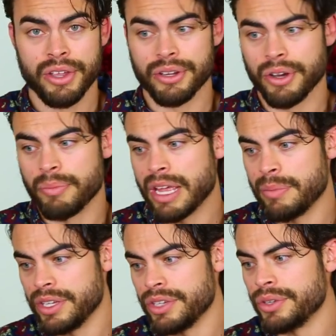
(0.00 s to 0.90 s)
You know,
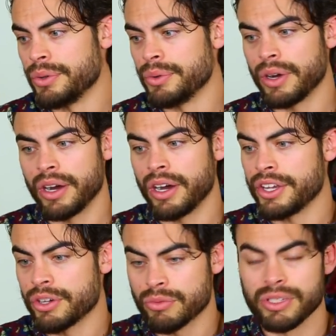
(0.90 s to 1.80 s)
maybe you, uh,
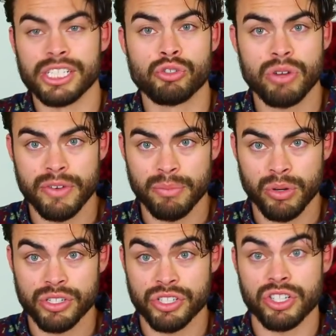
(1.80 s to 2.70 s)
you're a really driven
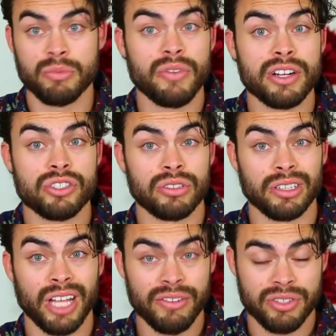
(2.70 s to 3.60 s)
person. You can provide a
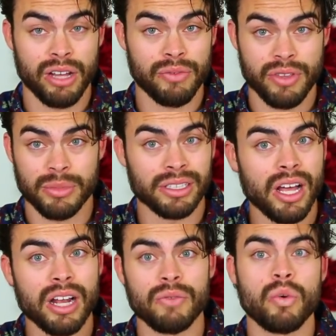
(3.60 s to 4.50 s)
certain lifestyle for them. A
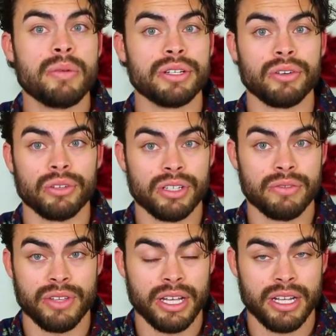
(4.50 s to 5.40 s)
lot of women are
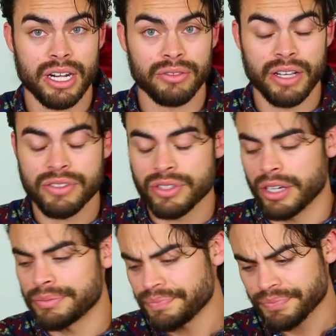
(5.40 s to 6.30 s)
looking for that kind of
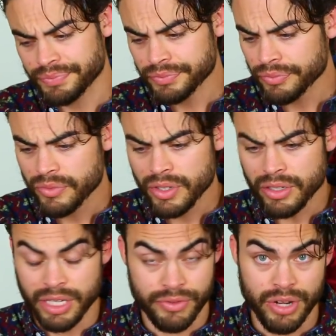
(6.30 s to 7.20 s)
lifestyle
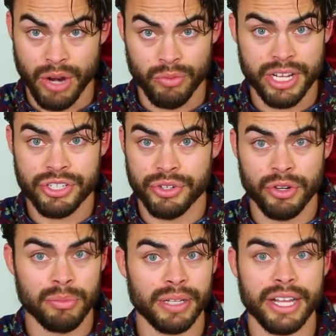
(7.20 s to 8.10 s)
if you're not rich or you
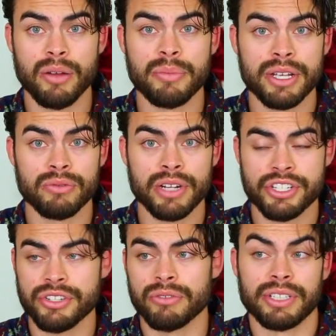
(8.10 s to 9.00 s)
don't plan on being
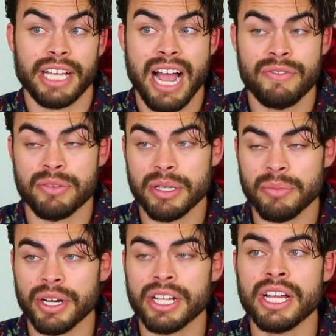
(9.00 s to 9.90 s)
rich, you don't really have to be,
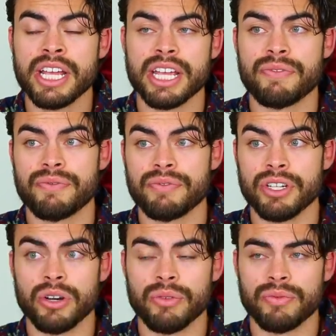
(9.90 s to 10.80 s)
but if,
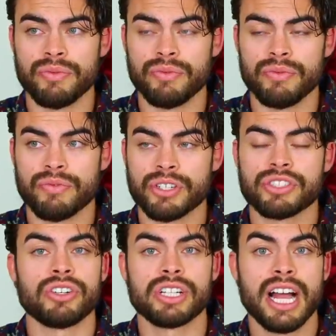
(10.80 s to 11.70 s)
you know, for
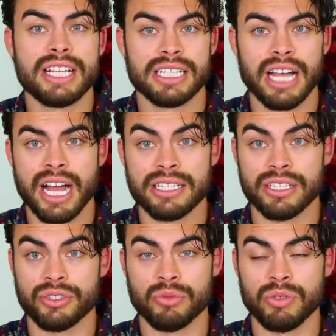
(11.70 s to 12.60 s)
certain kinds of guys
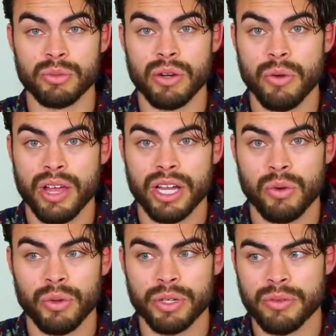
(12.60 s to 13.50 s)
that do really well with high
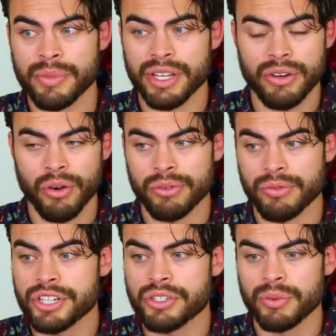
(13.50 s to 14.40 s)
quality women that aren't
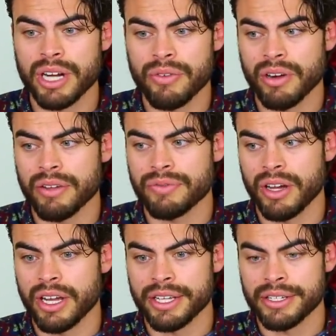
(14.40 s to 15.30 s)
rich or whatever, I
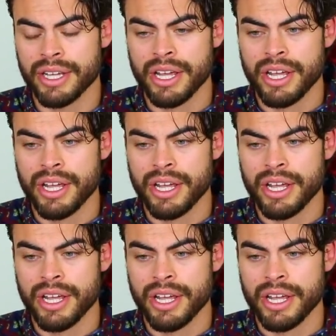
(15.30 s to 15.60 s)
find